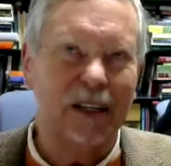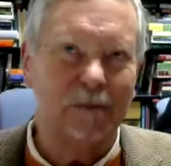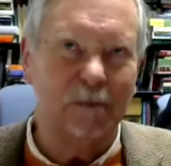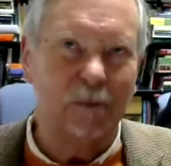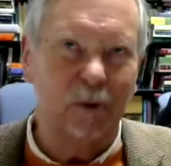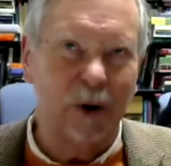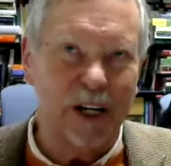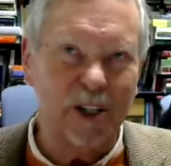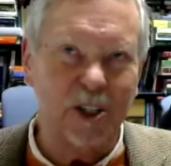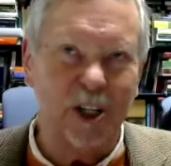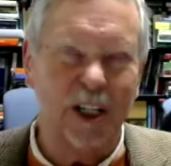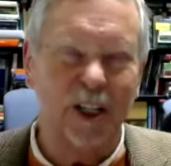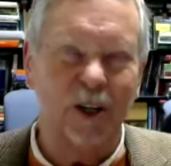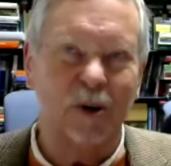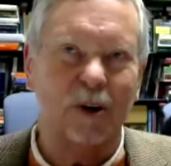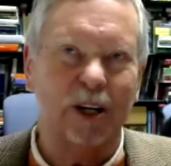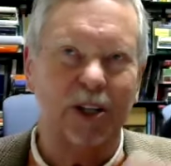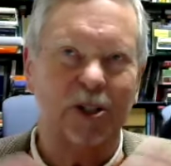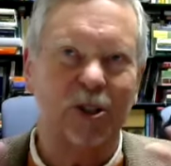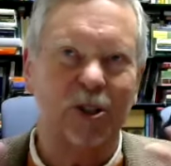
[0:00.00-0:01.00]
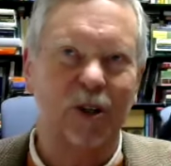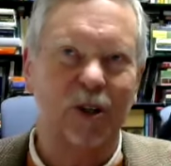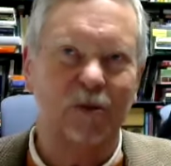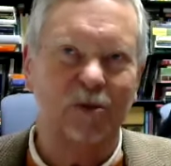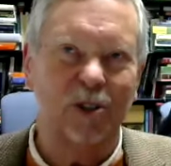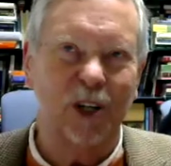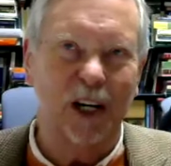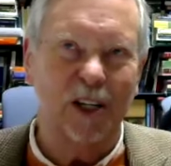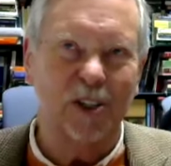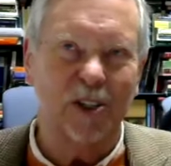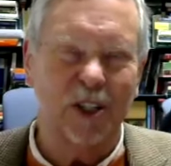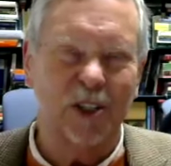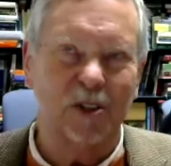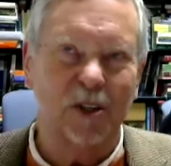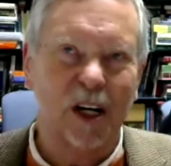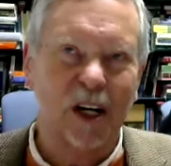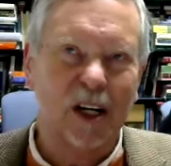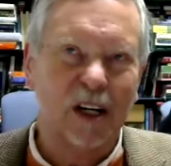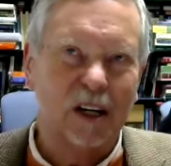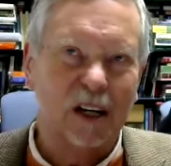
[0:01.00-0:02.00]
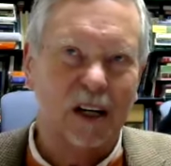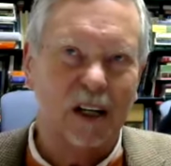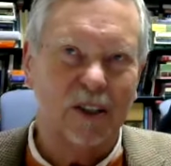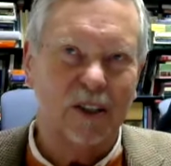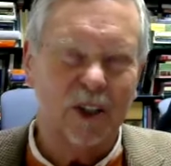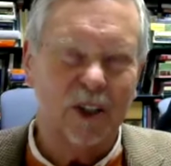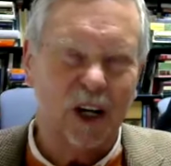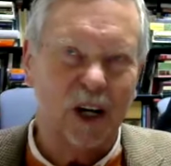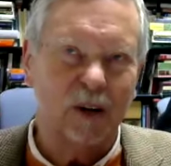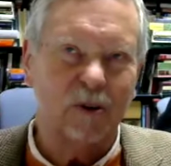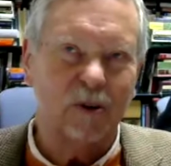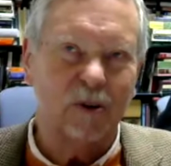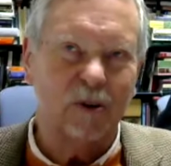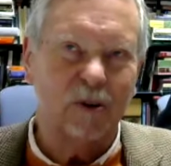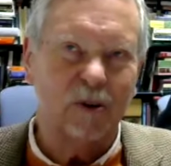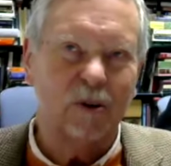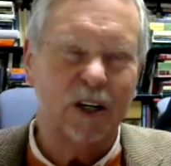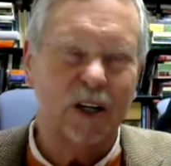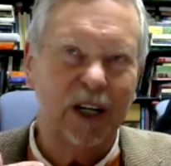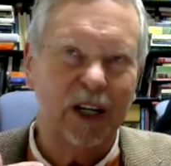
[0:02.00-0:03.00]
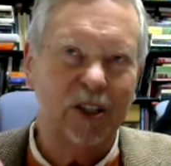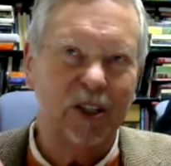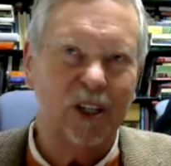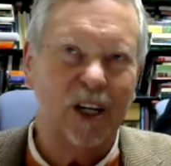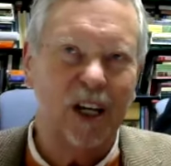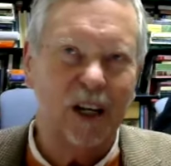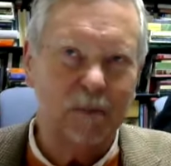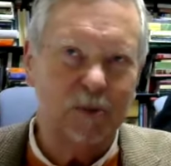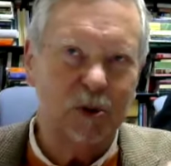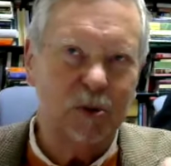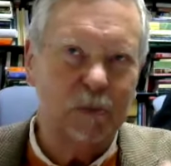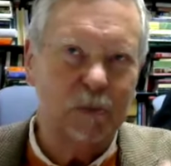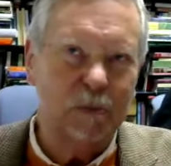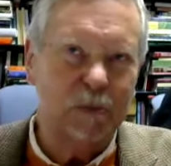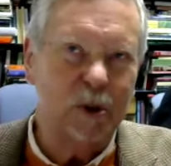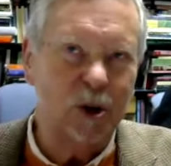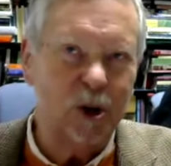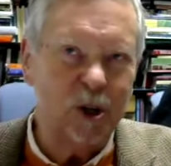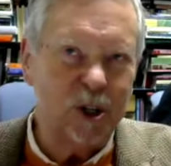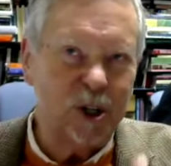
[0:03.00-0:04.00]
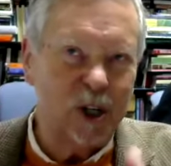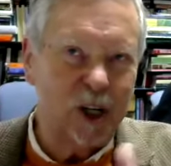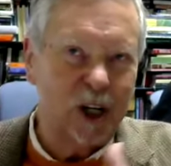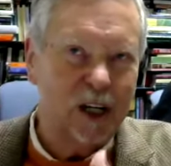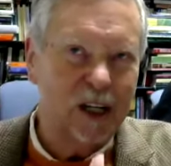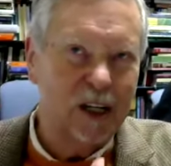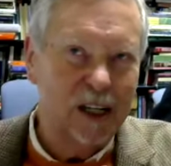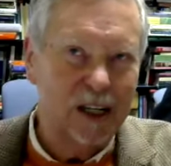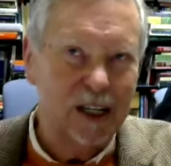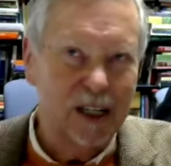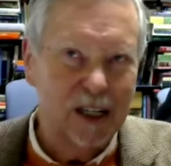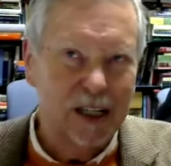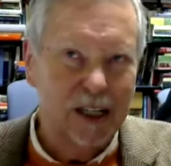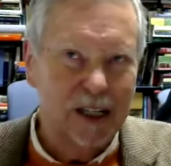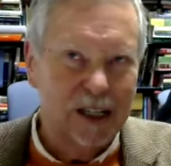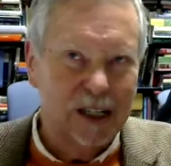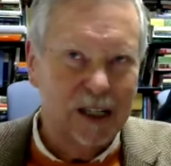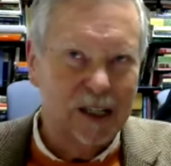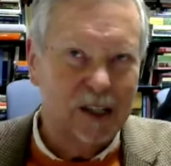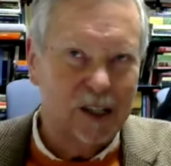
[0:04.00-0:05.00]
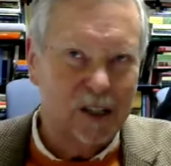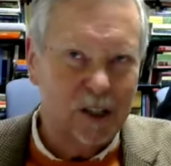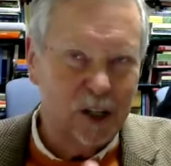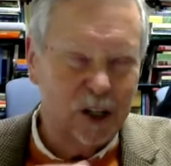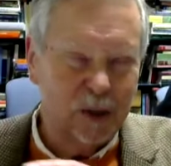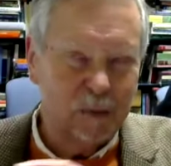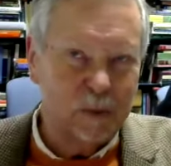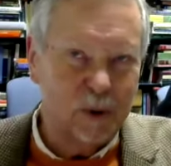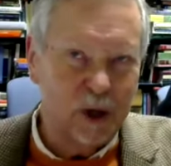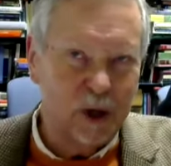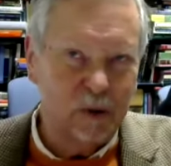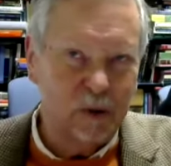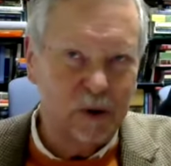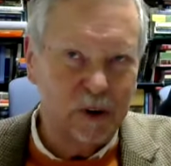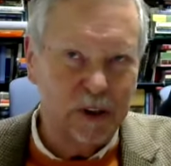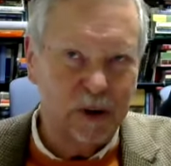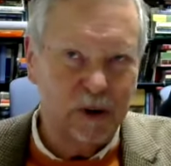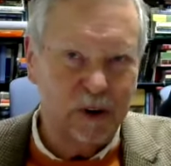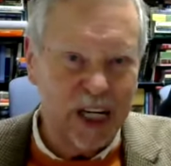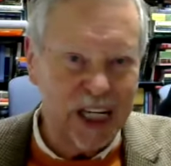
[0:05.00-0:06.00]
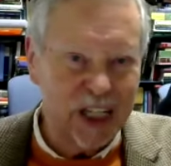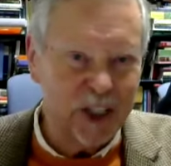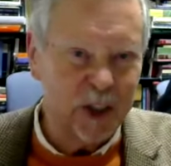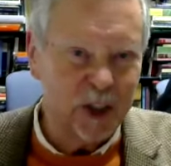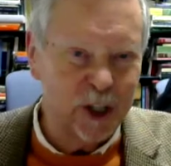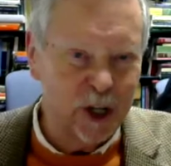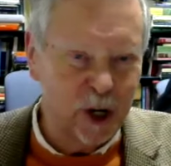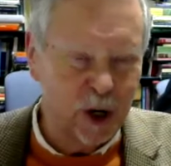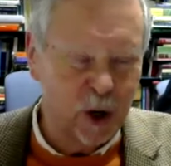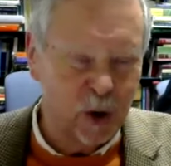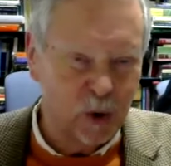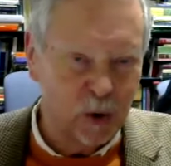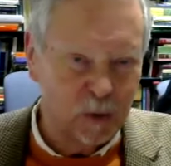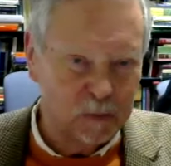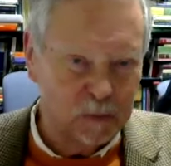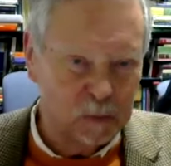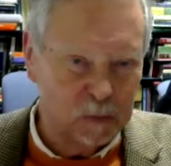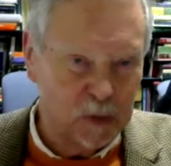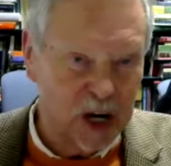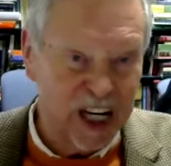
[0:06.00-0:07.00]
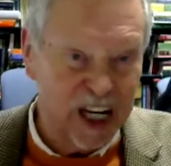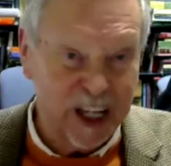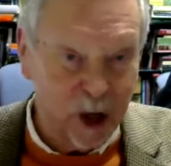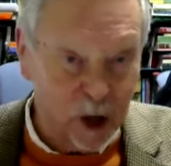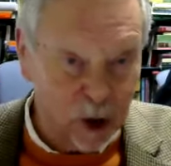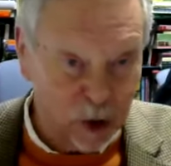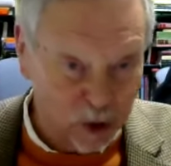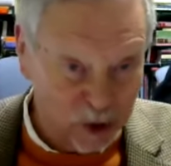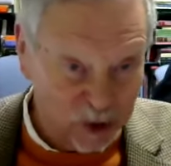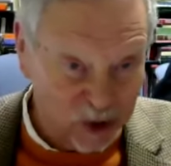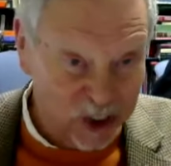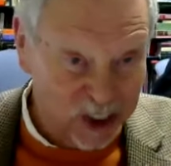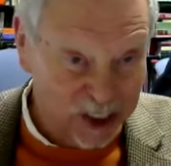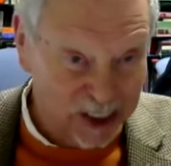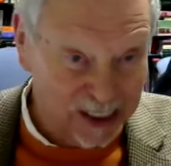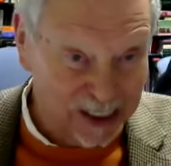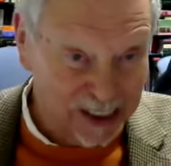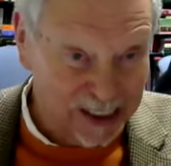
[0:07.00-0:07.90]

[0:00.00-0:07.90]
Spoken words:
raising the question of justice, Socrates keeps pushing to the point where there is no my own.